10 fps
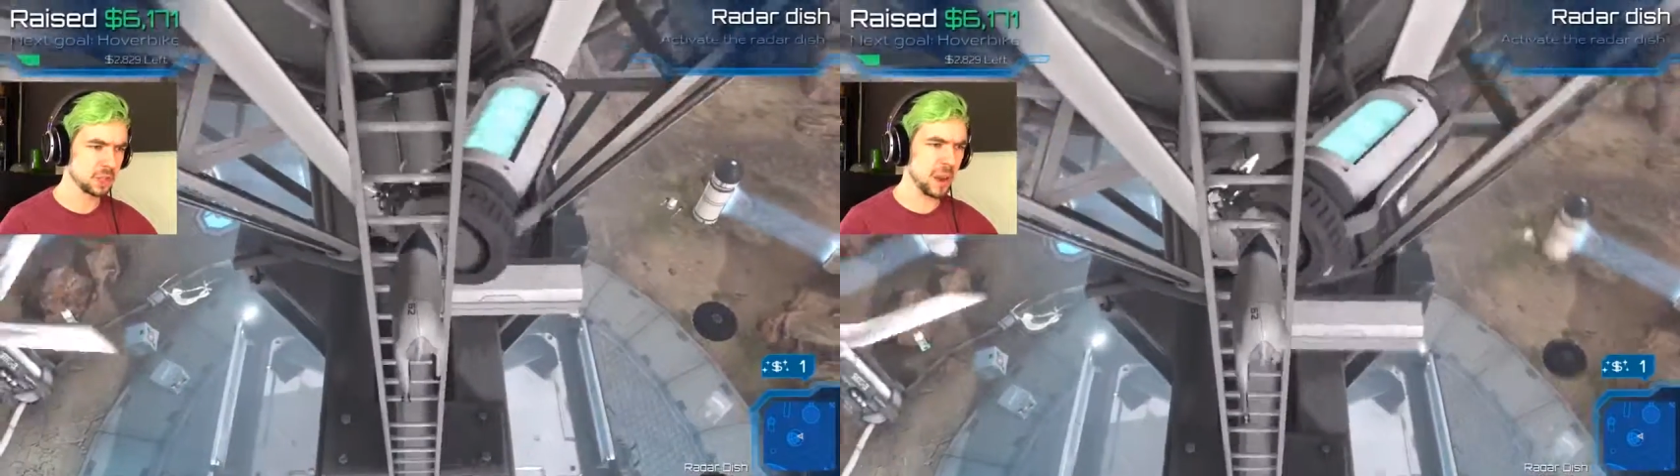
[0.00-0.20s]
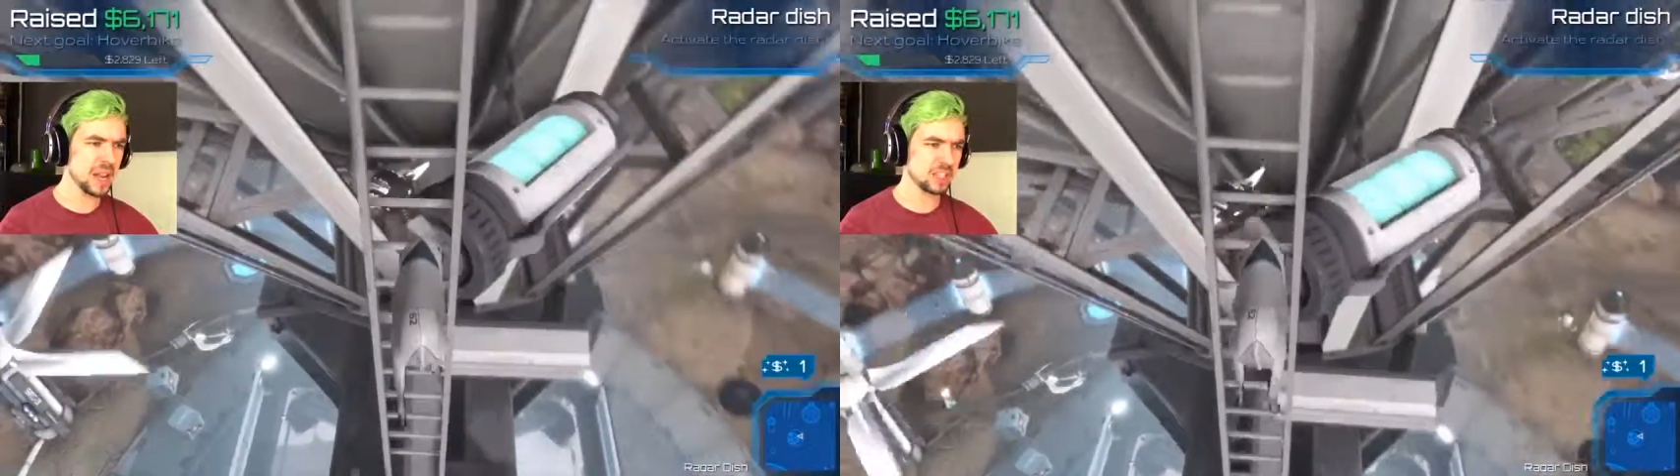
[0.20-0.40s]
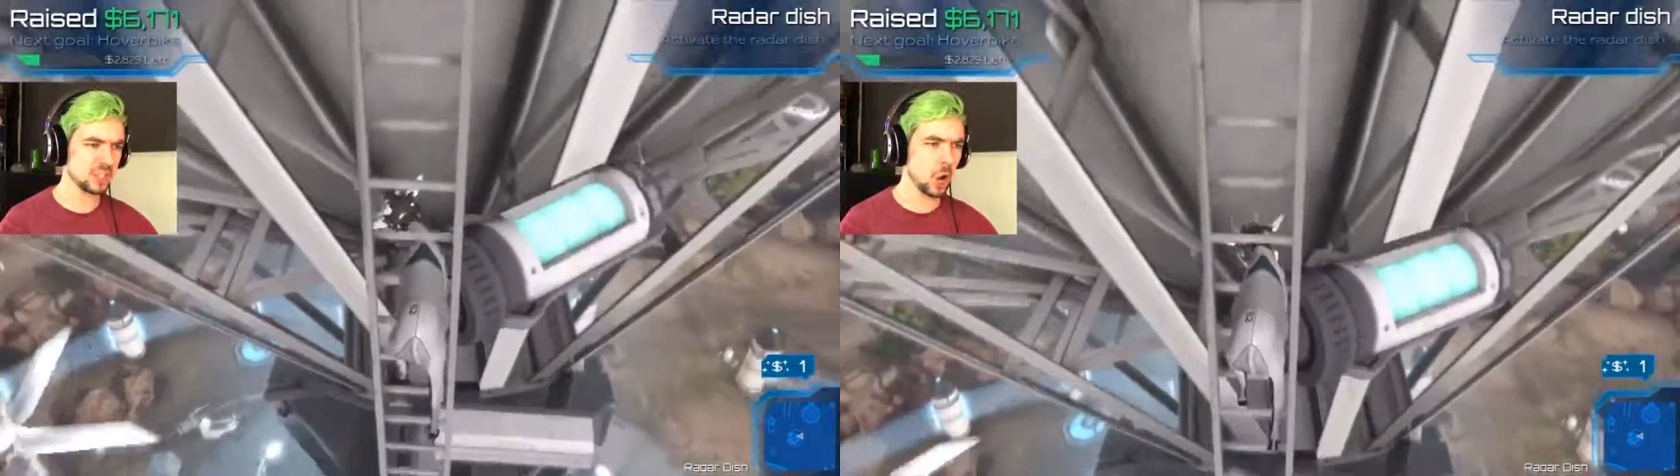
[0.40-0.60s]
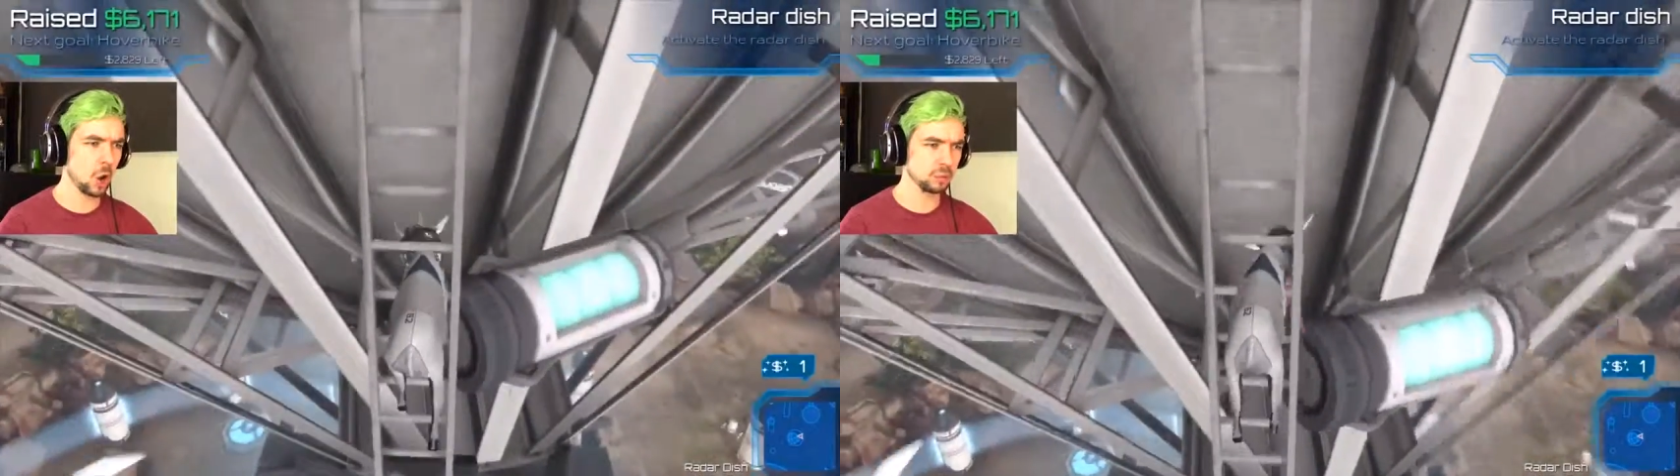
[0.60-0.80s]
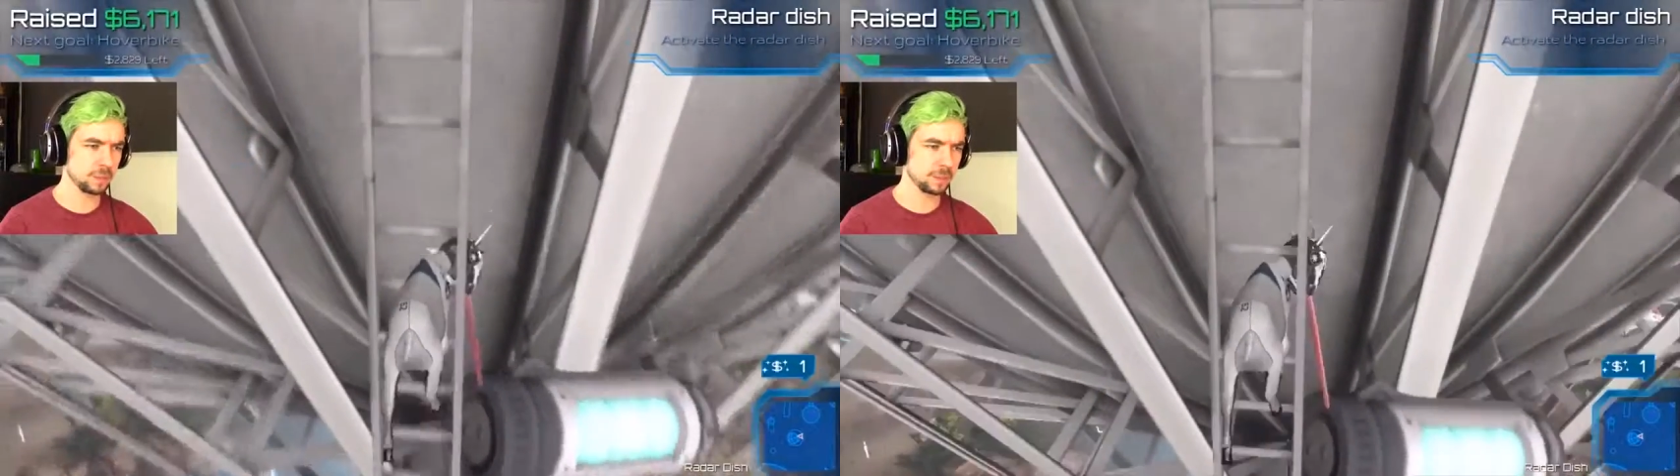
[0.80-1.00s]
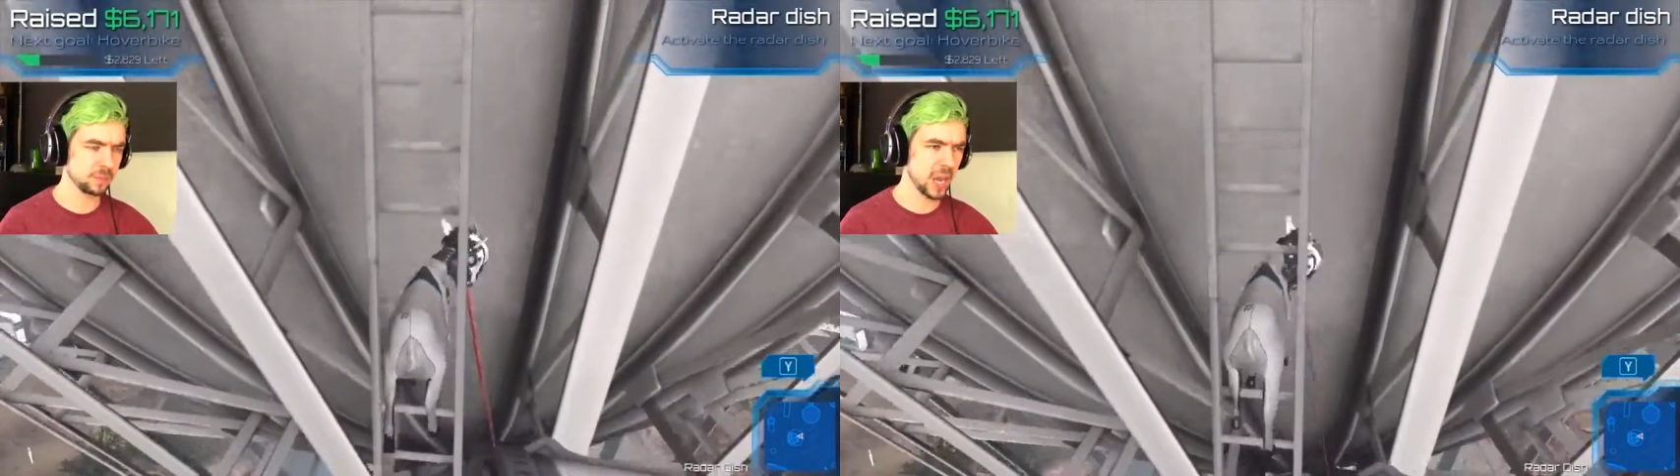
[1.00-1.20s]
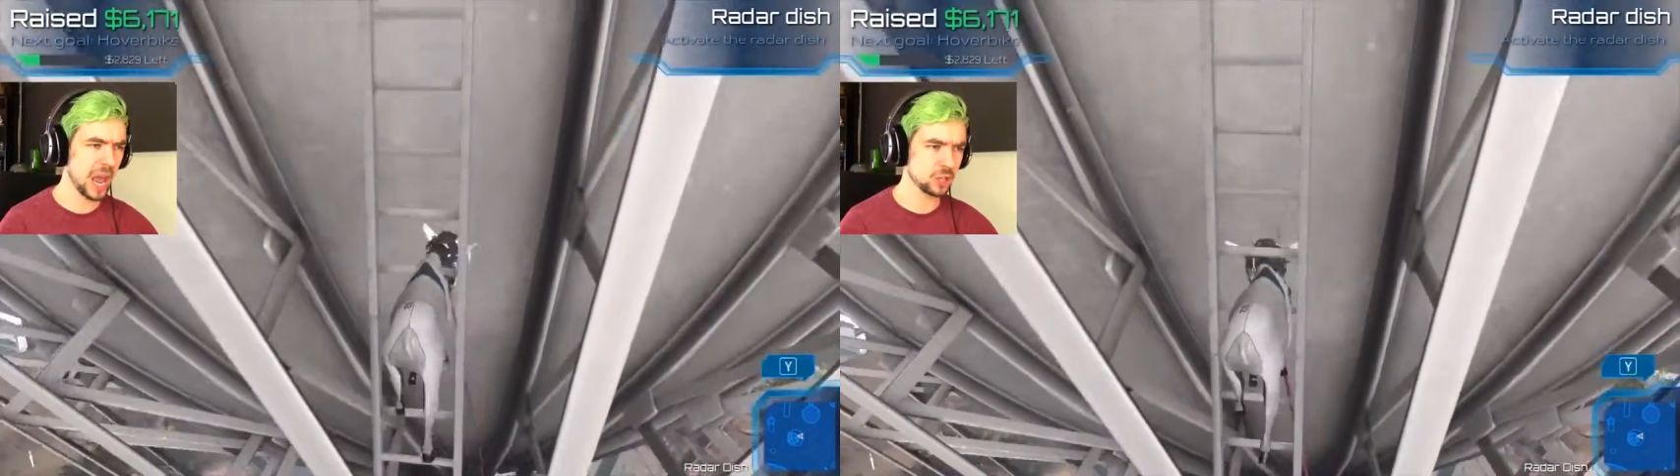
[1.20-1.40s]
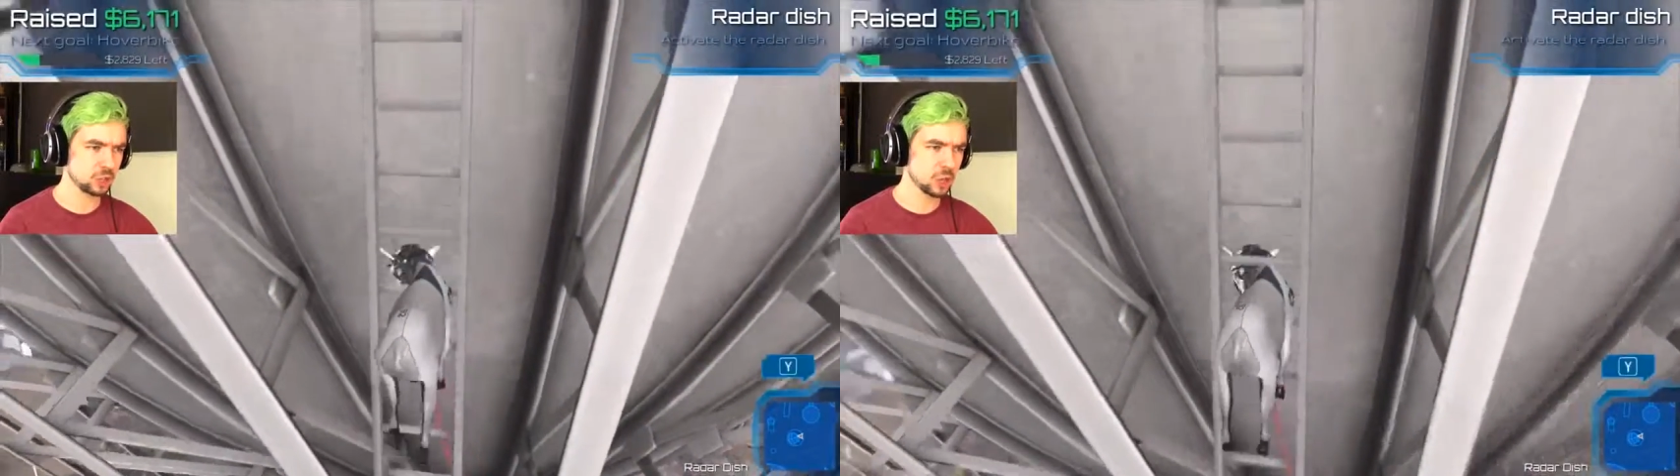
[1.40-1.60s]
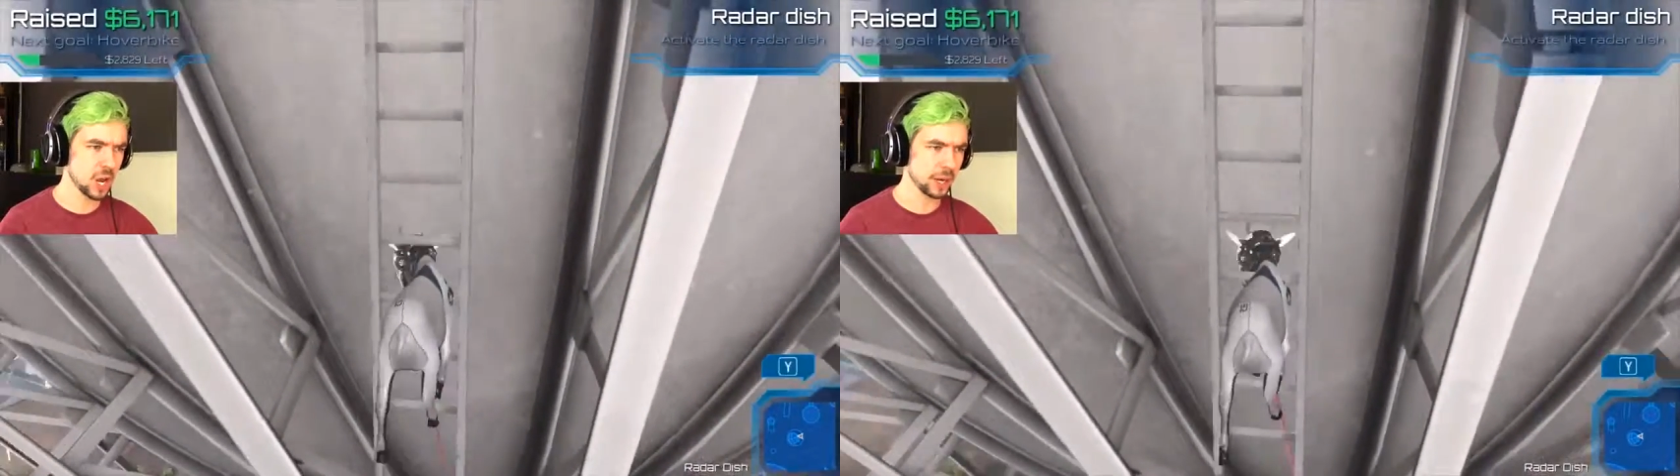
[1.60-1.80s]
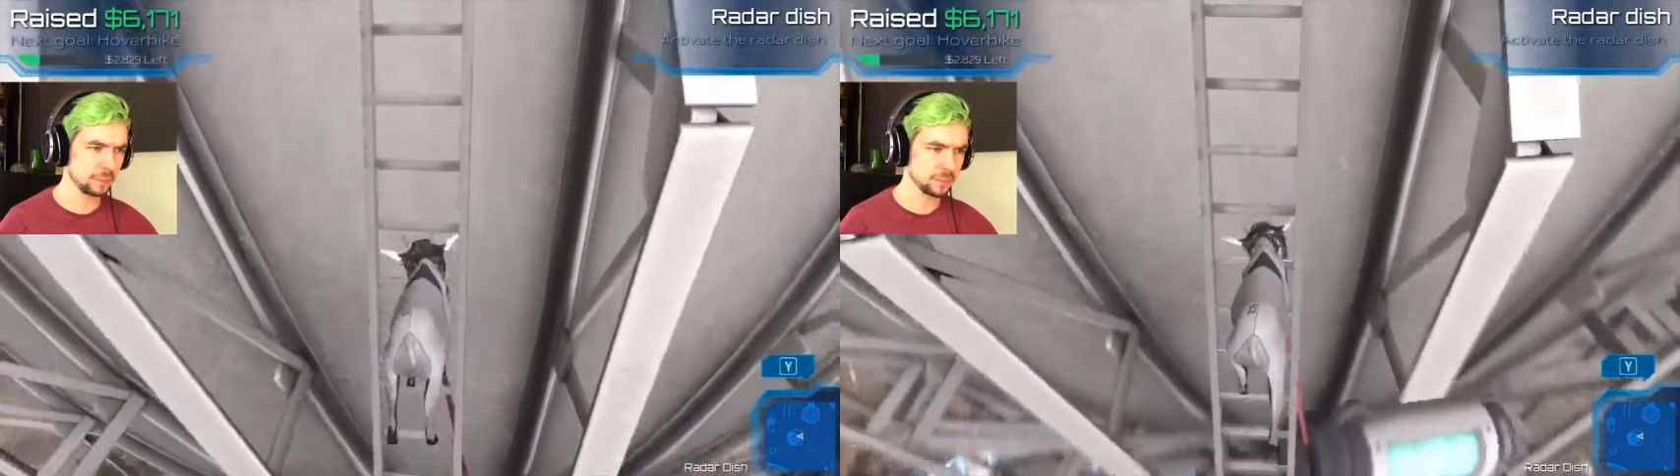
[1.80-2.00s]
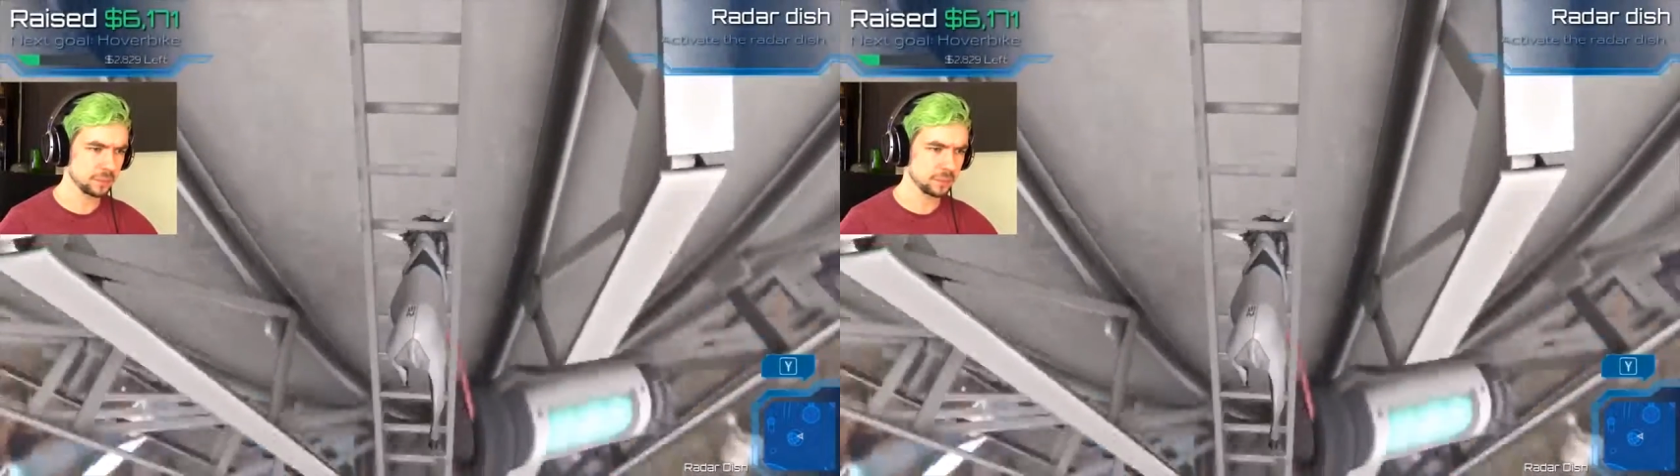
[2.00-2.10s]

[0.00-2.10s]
Space goat astronaut.